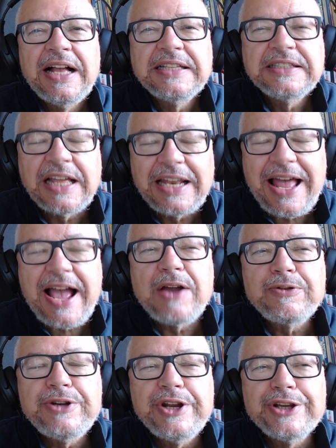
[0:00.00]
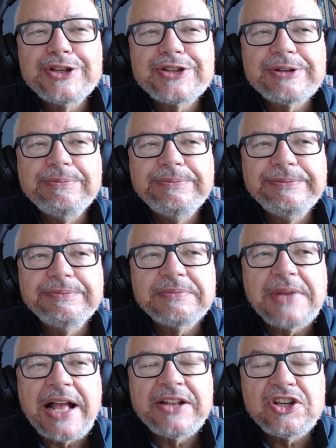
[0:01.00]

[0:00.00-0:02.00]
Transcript: the loudness, and